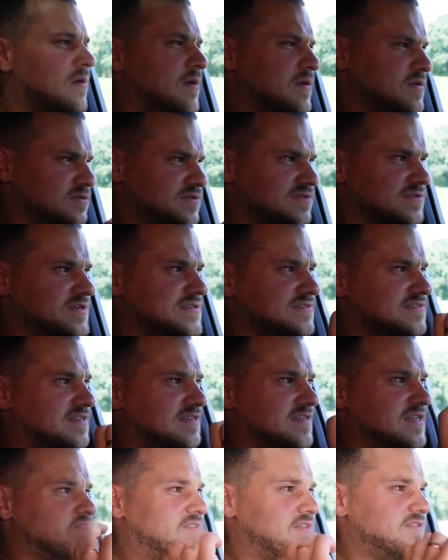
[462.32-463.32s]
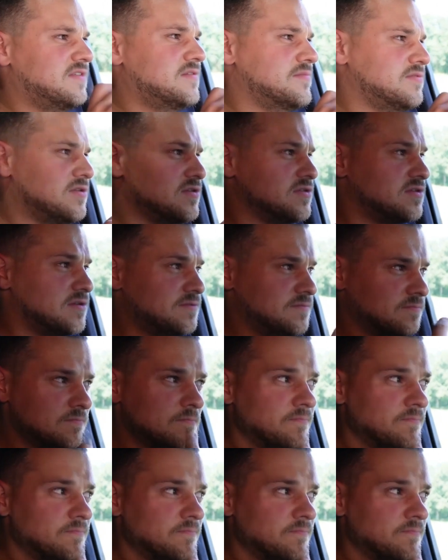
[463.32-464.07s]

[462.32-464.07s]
So it's not a significant difference.